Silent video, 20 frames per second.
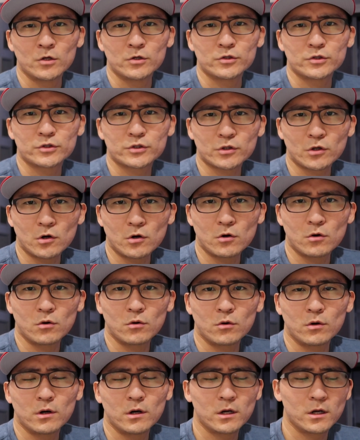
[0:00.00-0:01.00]

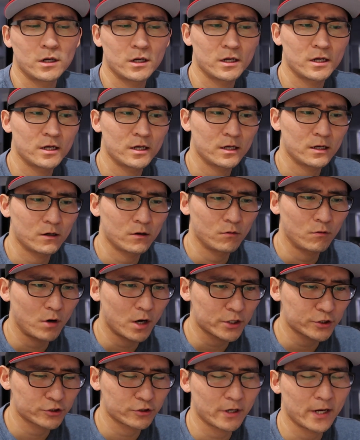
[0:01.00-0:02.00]
So
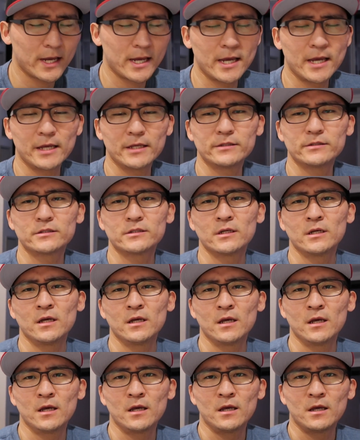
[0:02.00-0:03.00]
wash your hands,
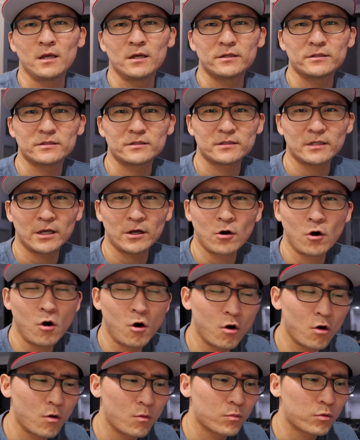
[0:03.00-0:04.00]
stay
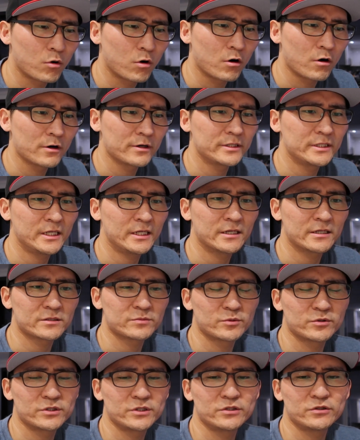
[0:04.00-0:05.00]
home, quarantine as
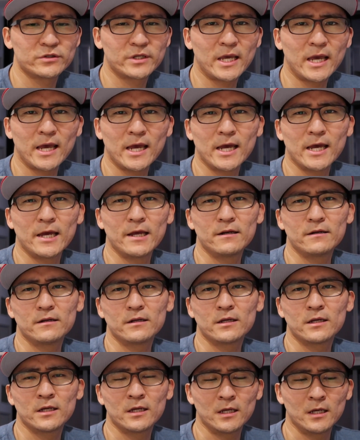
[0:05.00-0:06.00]
much as you
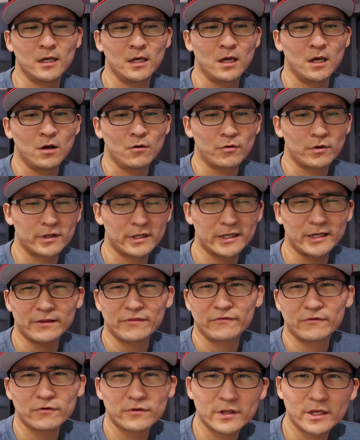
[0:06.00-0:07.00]
can. We're gonna get
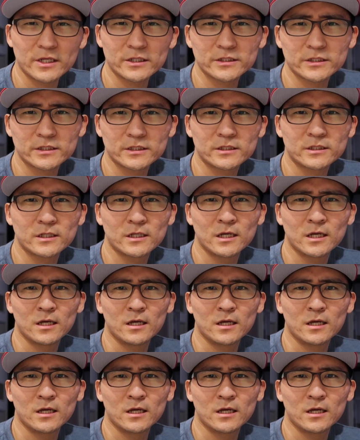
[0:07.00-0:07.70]
through this.